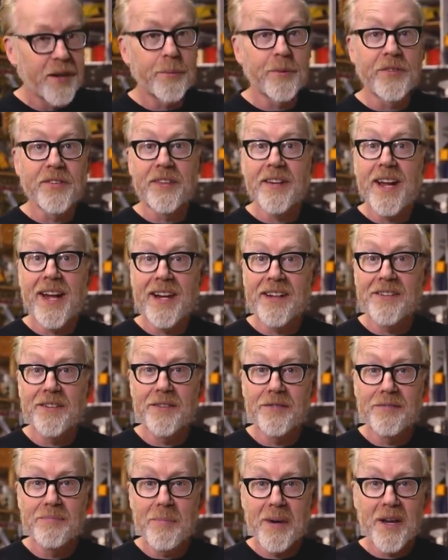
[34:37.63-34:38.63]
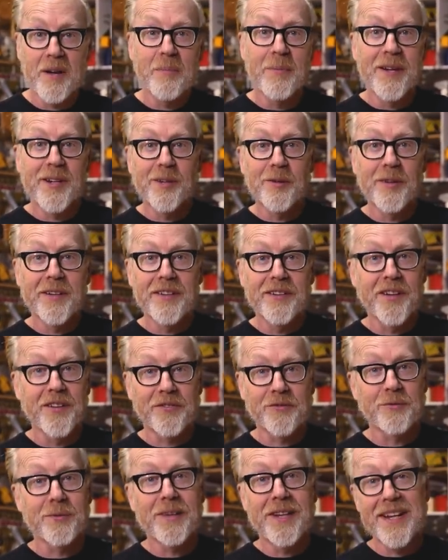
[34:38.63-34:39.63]
I was an active model maker at
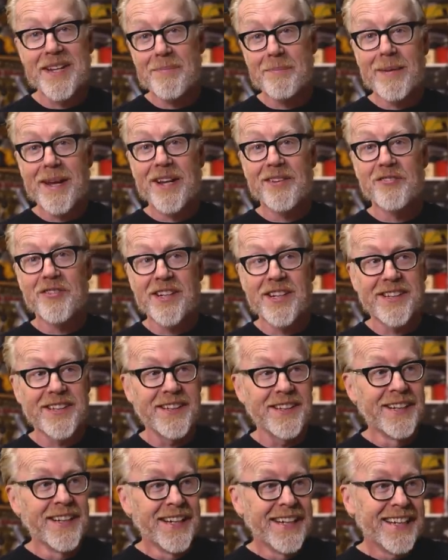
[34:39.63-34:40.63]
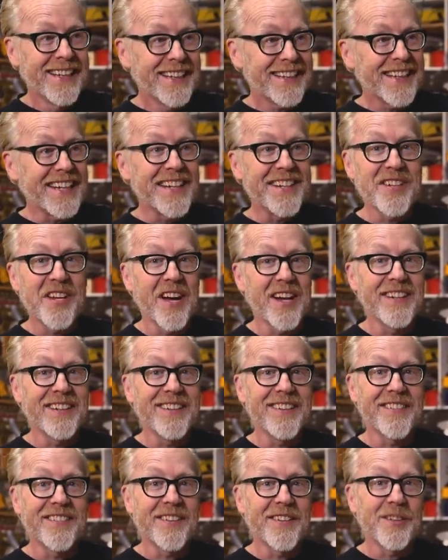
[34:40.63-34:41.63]
Industrial Light and Magic in the late
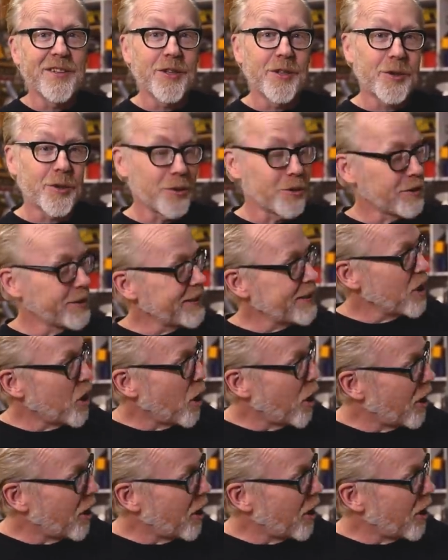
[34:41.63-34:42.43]
90s and the early